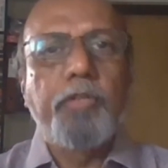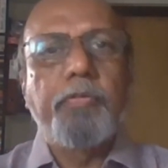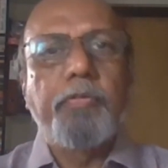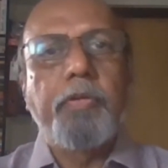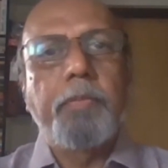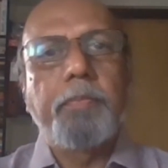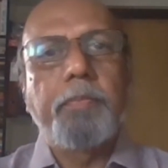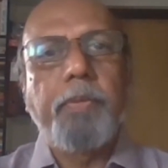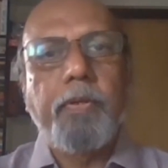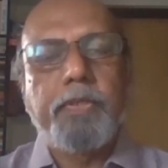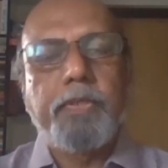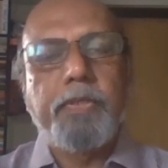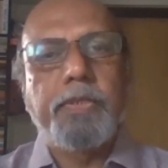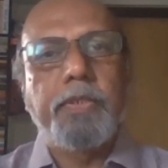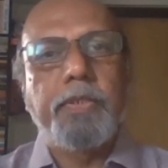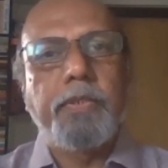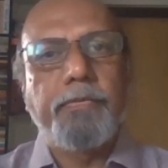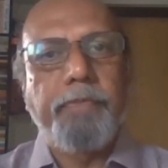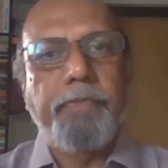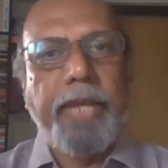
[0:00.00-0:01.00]
Monetary
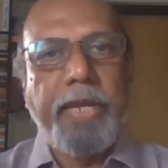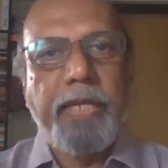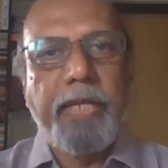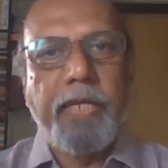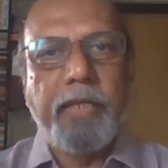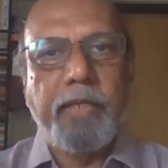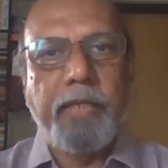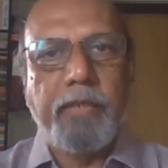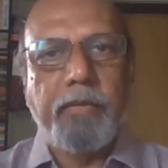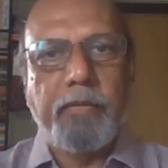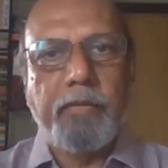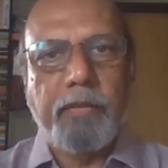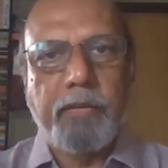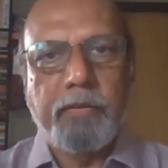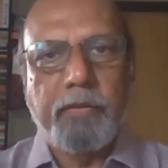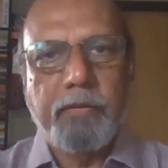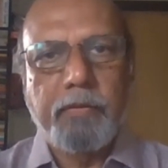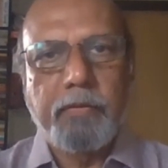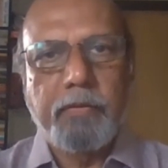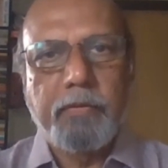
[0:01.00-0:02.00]
policy of any
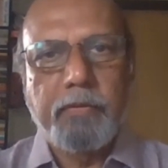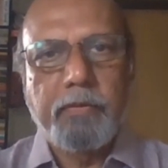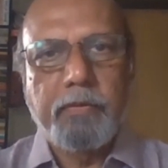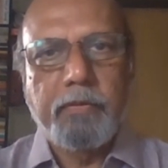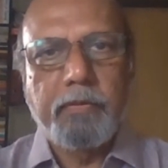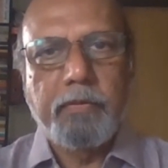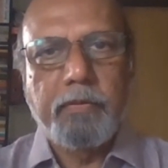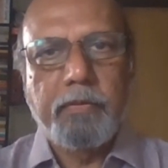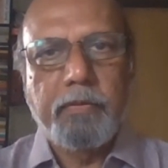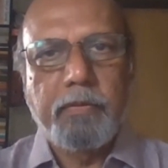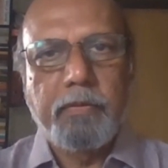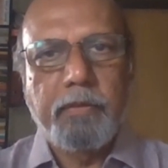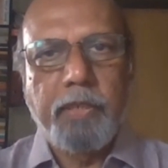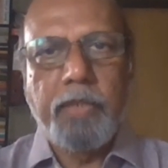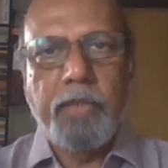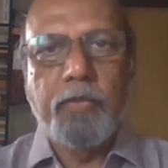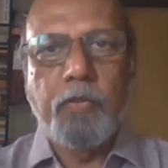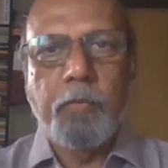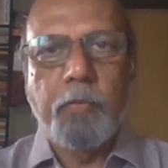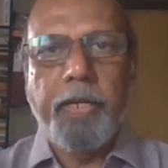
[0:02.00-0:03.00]
country,
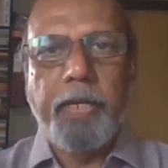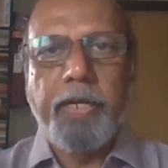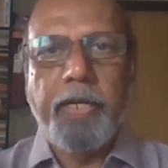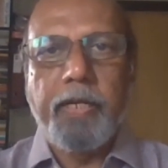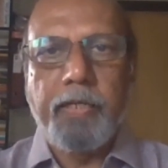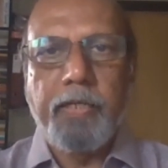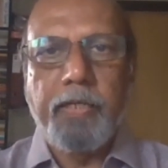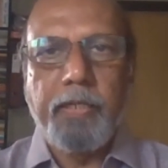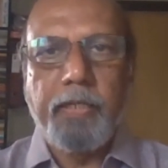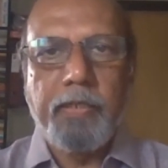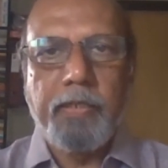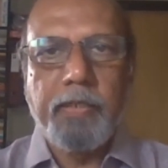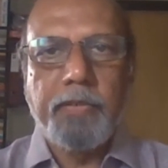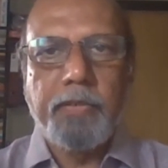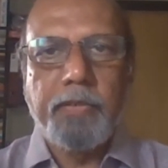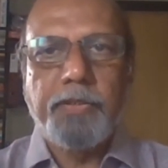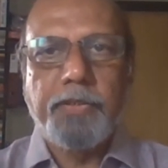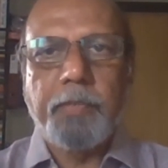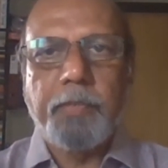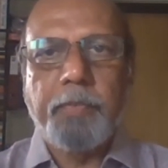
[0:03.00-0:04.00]
it could be India,
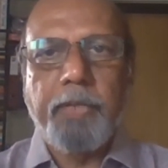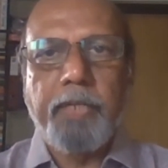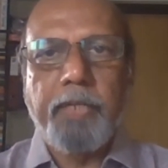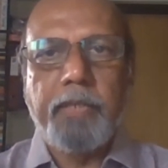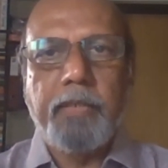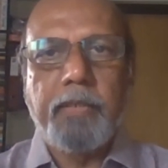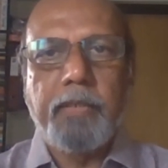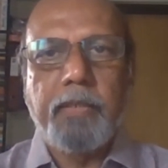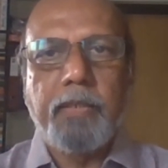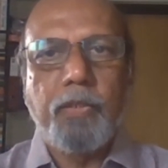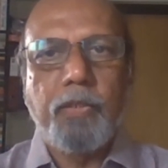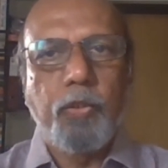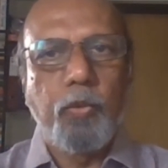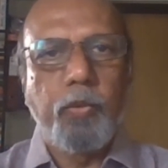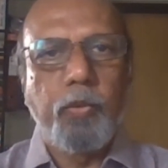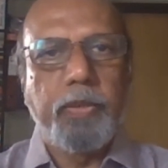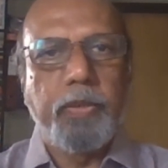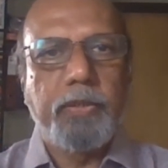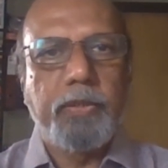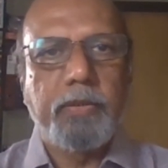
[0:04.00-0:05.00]
Japan,
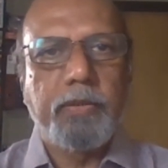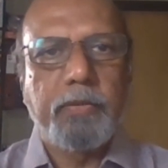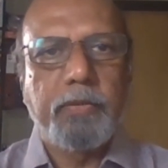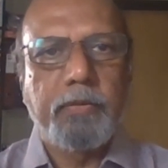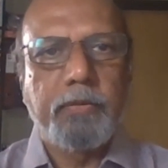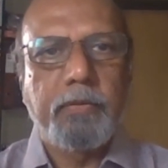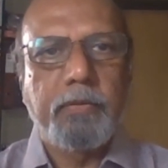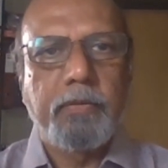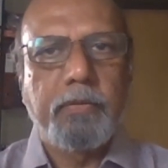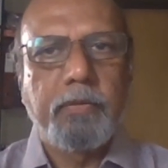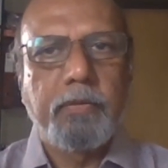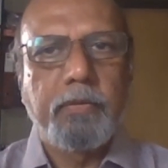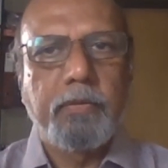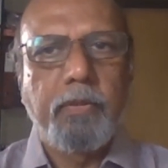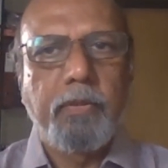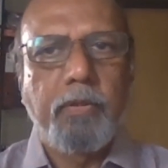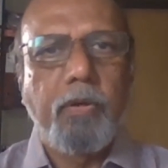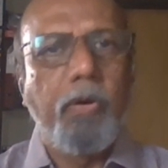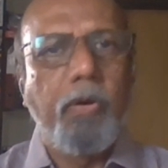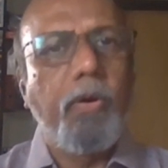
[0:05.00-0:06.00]
US,
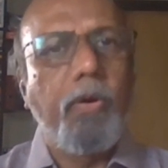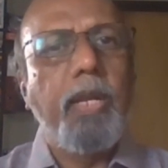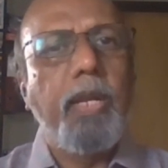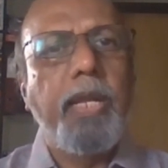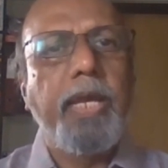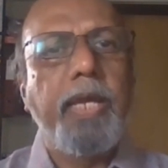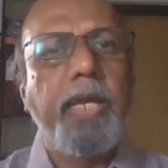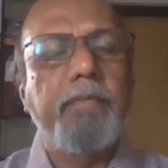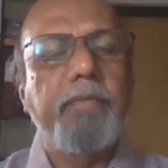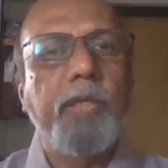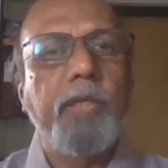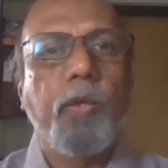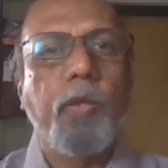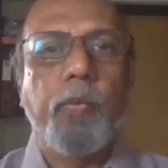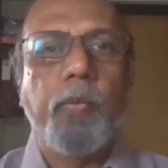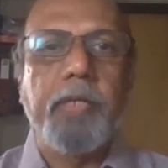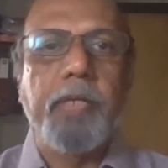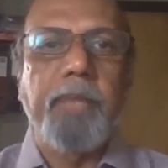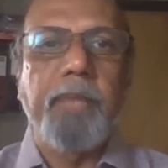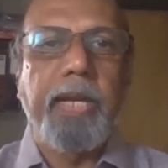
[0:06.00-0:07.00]
all have a
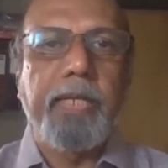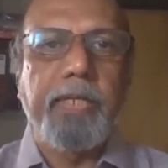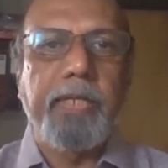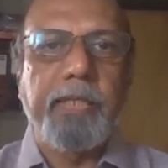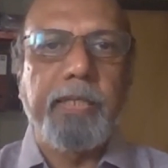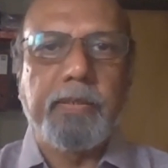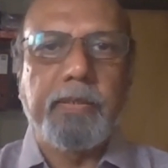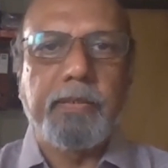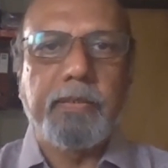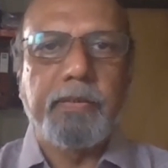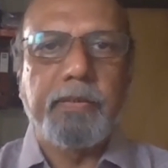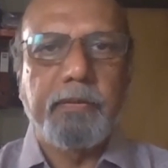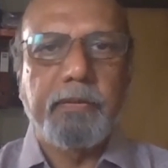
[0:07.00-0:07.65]
twin mandate